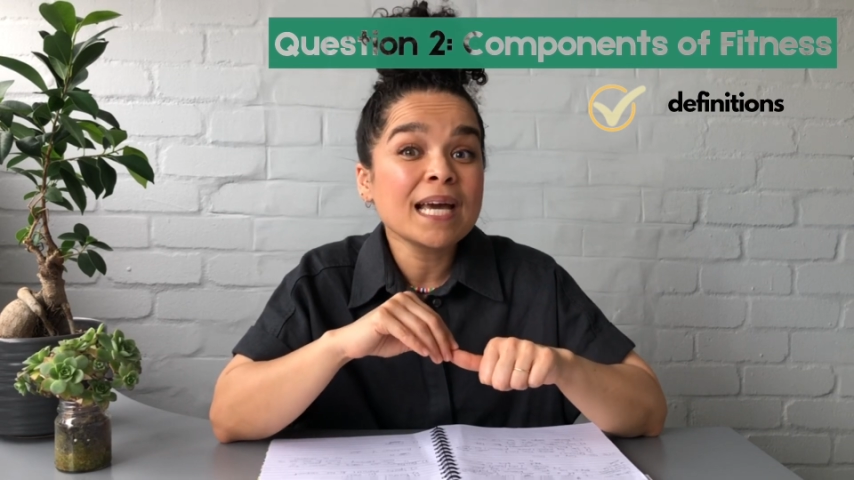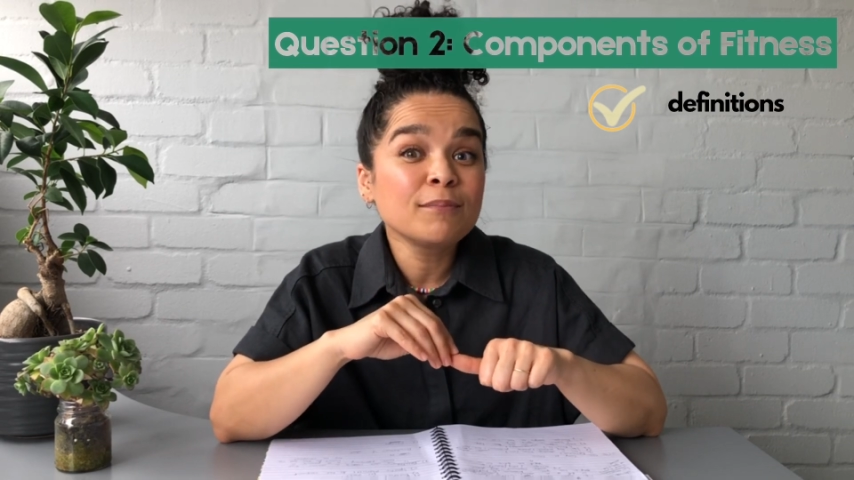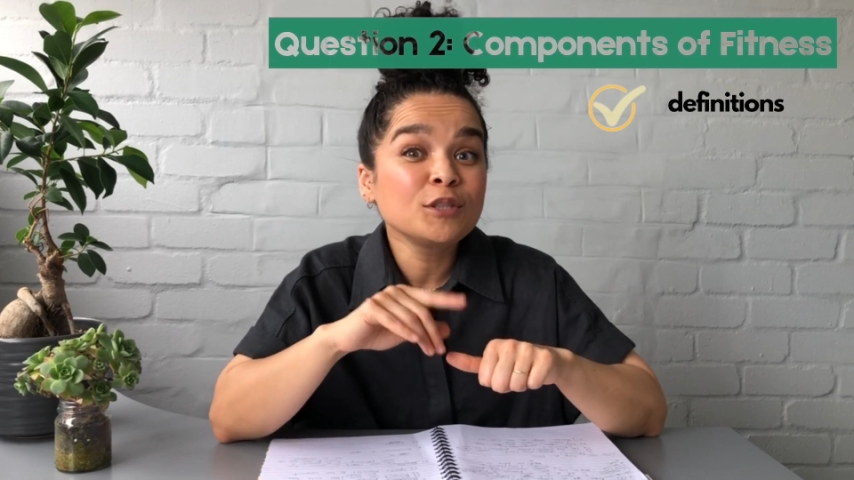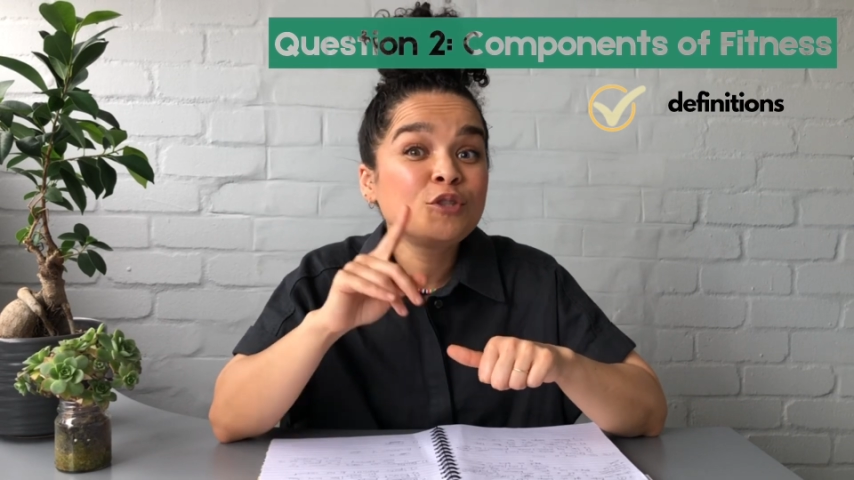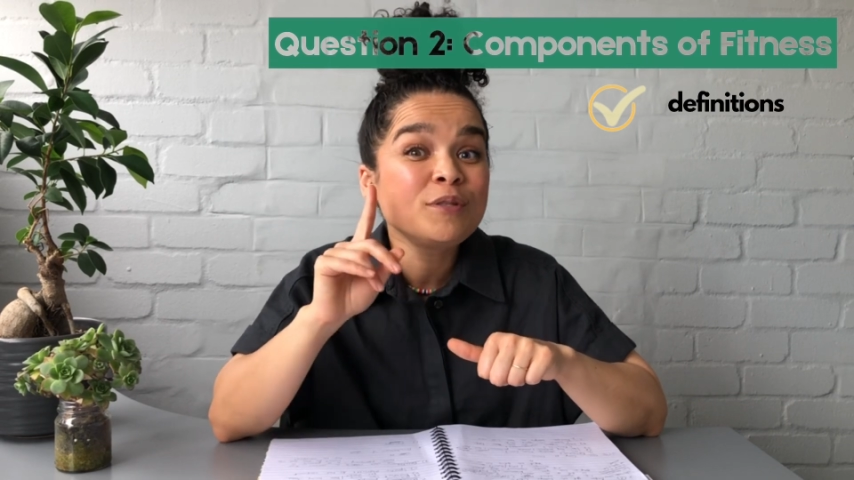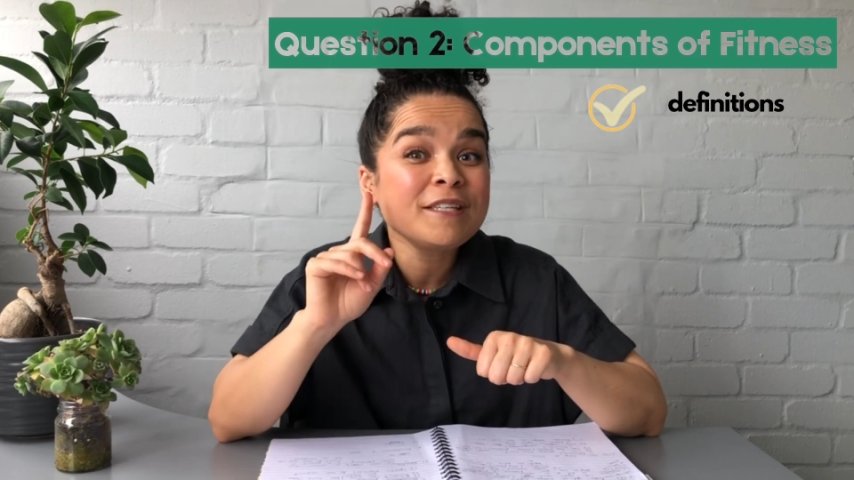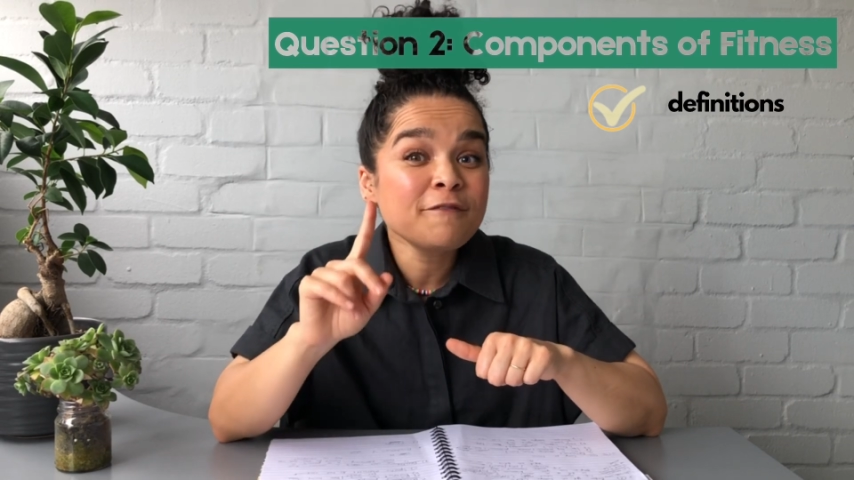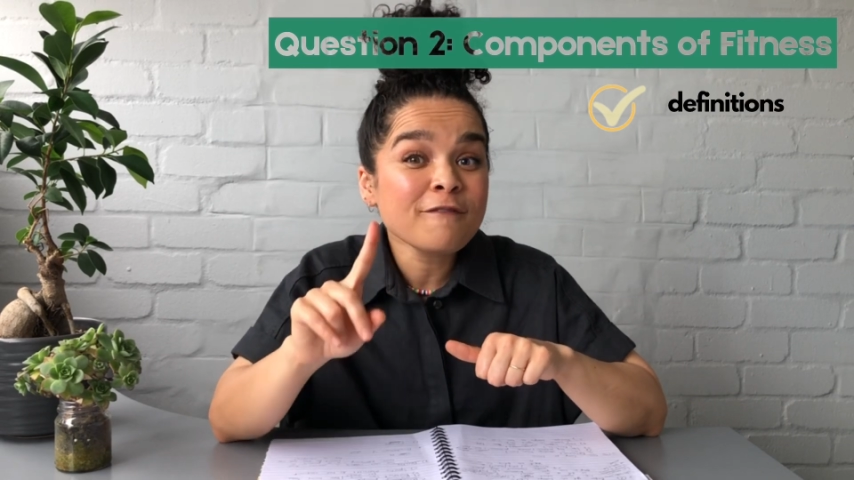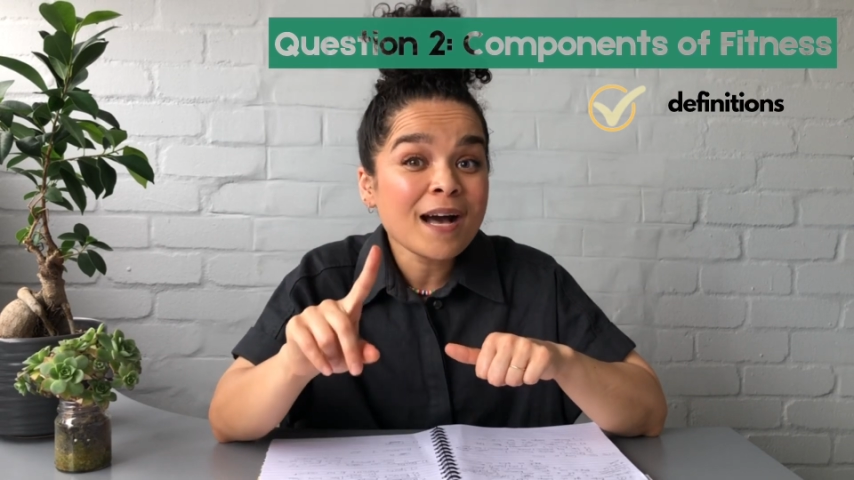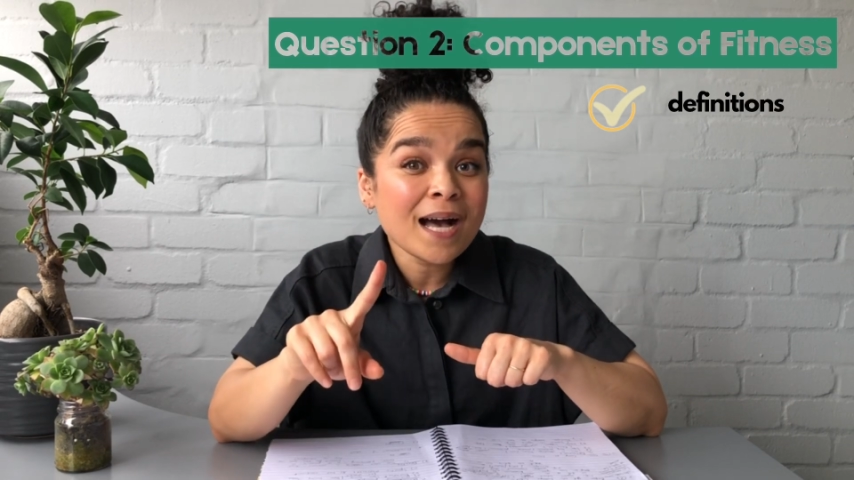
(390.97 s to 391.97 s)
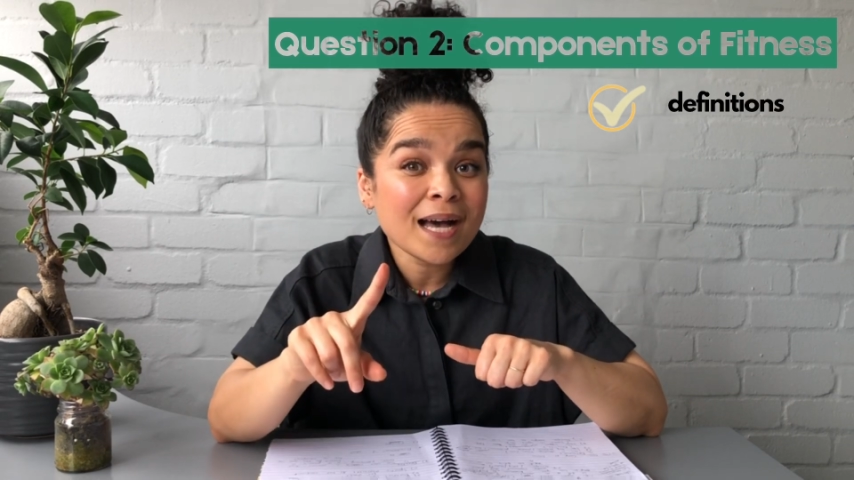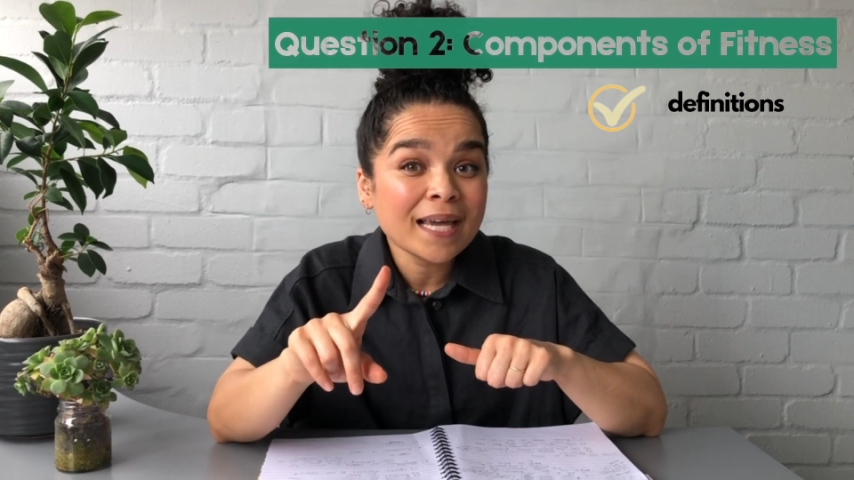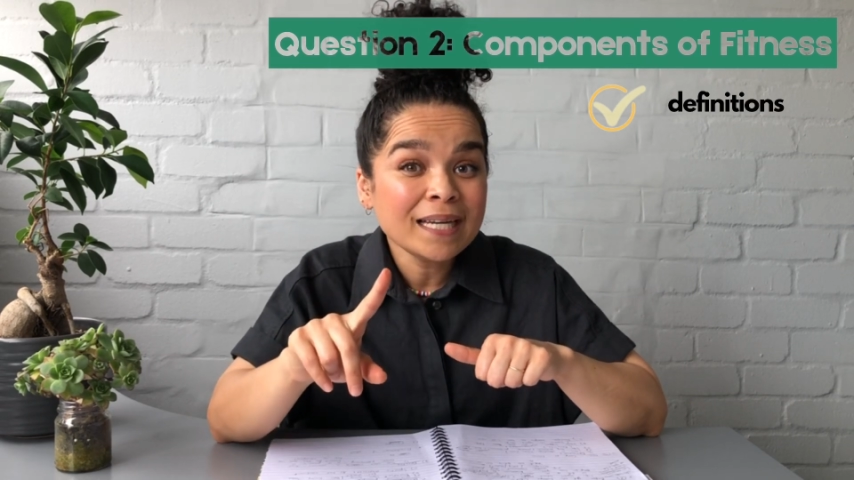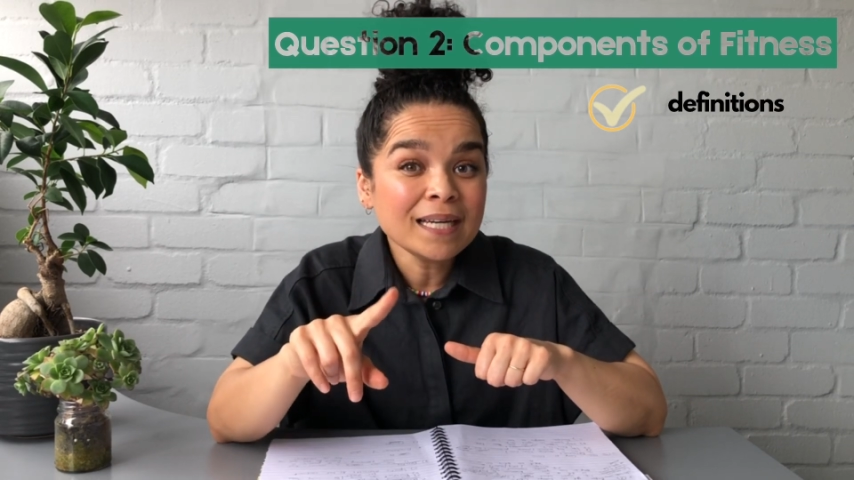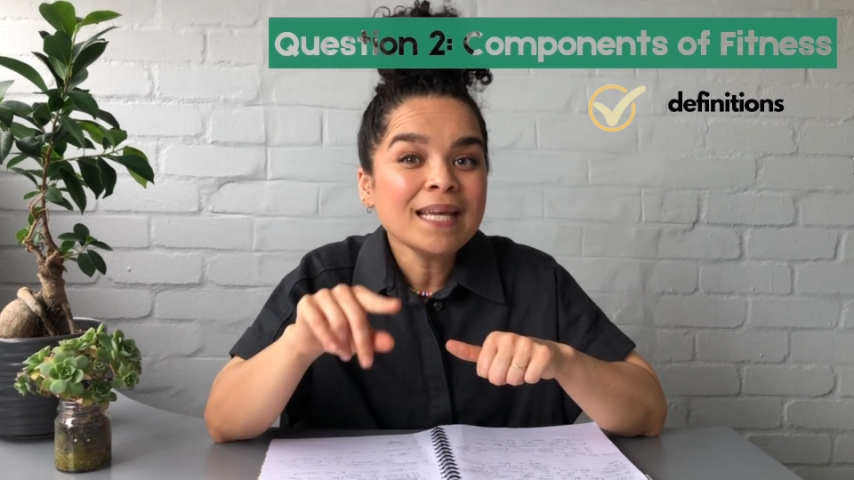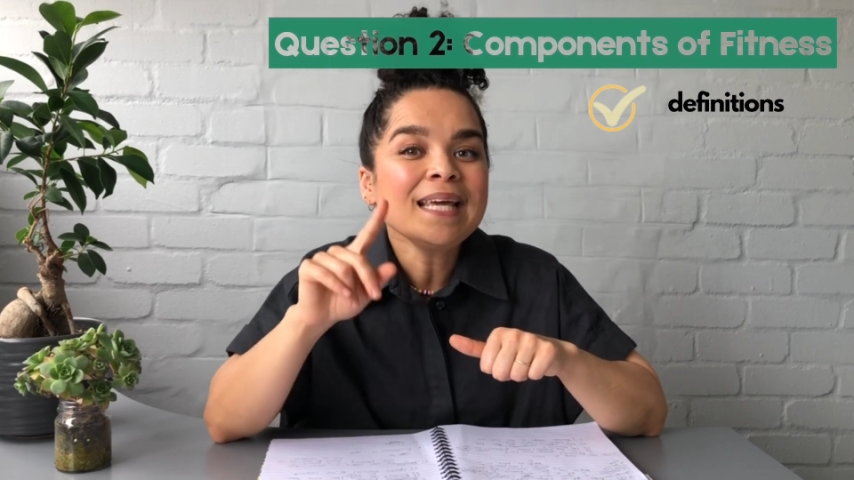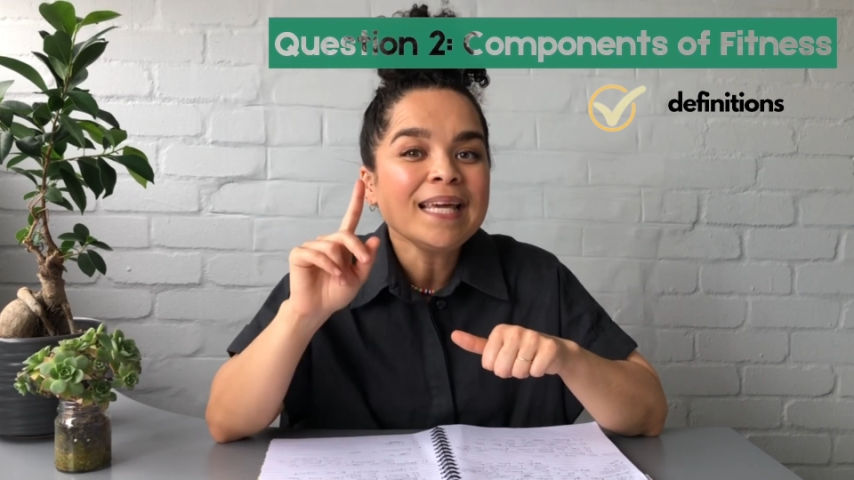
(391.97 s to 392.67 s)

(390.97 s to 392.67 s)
able to define